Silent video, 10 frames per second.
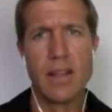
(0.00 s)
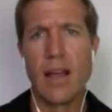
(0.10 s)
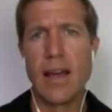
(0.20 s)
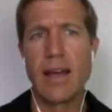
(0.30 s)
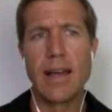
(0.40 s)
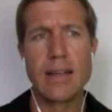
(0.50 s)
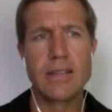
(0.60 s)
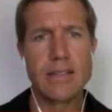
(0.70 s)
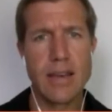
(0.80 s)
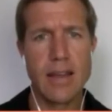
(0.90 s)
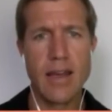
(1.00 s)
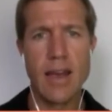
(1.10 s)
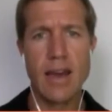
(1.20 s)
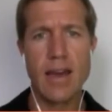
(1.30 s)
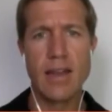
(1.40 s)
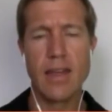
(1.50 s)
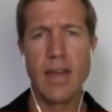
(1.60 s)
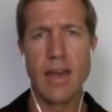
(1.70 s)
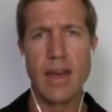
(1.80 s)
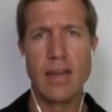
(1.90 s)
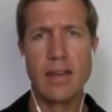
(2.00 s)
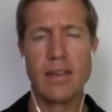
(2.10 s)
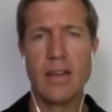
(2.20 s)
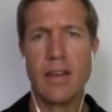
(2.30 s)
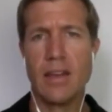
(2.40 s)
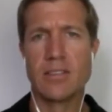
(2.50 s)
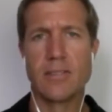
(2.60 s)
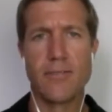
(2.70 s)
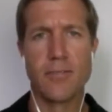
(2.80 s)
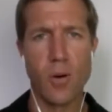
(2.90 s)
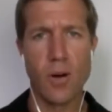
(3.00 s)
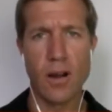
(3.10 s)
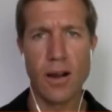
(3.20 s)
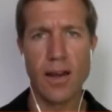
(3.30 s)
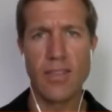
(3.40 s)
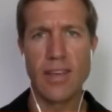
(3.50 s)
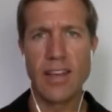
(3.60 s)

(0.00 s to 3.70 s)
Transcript: like CNN and Sephora,